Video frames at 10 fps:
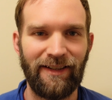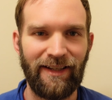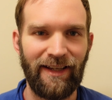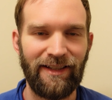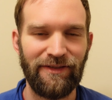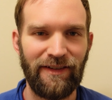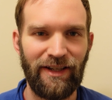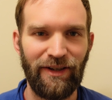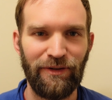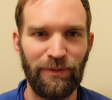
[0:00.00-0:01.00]
today's
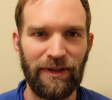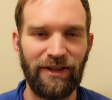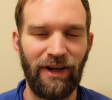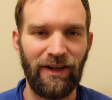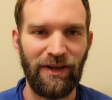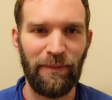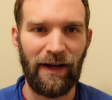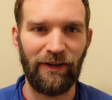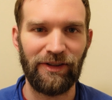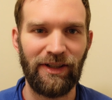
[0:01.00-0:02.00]
video we talk
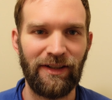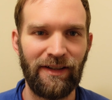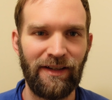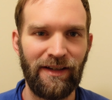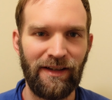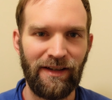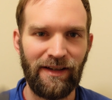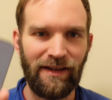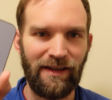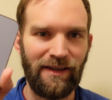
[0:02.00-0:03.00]
about
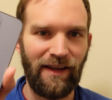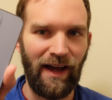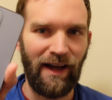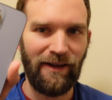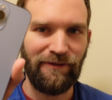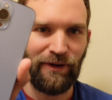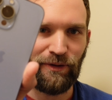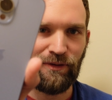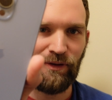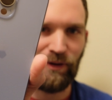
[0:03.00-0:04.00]
the
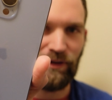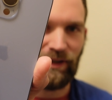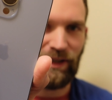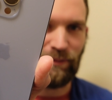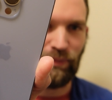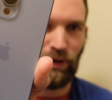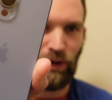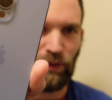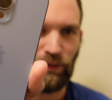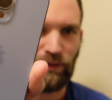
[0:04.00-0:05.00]
iPhone 13
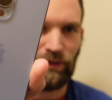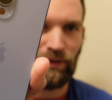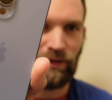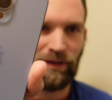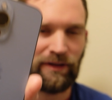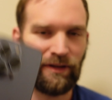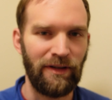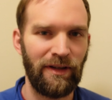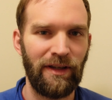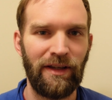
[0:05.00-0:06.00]
Pro.
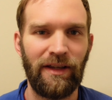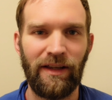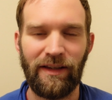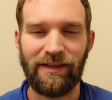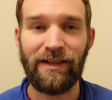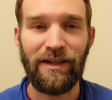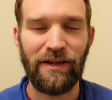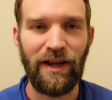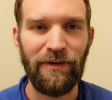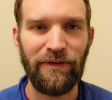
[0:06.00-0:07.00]
Is it
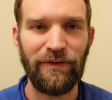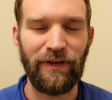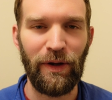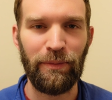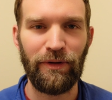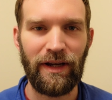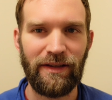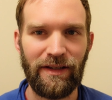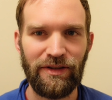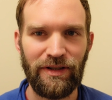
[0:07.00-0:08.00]
enough of an upgrade
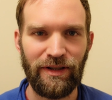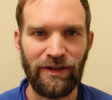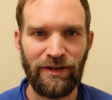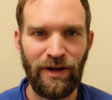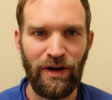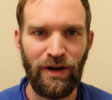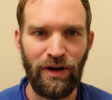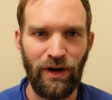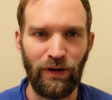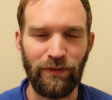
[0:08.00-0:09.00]
this year
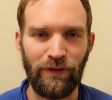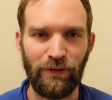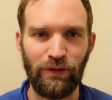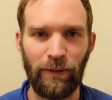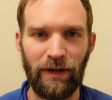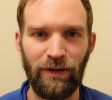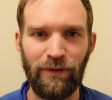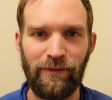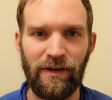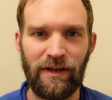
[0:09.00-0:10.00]
over the
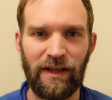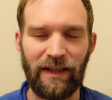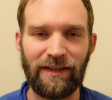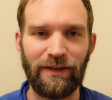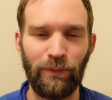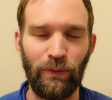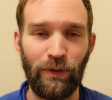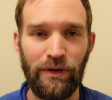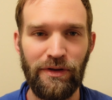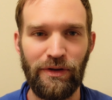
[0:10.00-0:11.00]
12? Is it
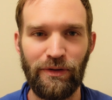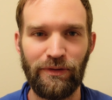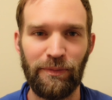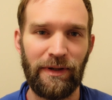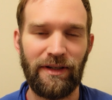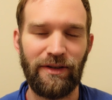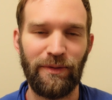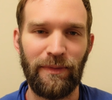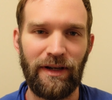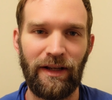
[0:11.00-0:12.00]
worth you spending your
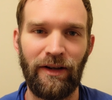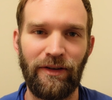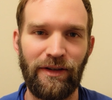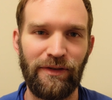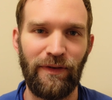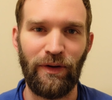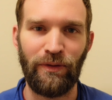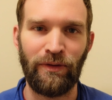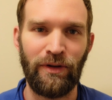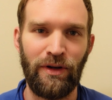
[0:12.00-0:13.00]
money on this
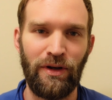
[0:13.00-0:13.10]
phone,